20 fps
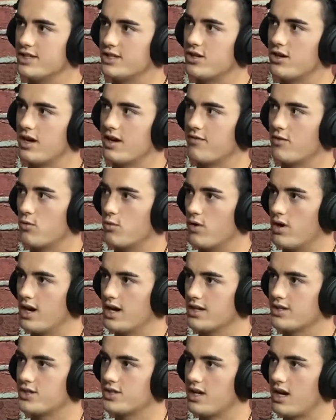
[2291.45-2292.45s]
show I ever
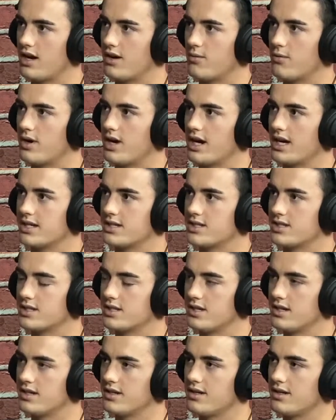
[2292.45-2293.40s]
watched. I watched.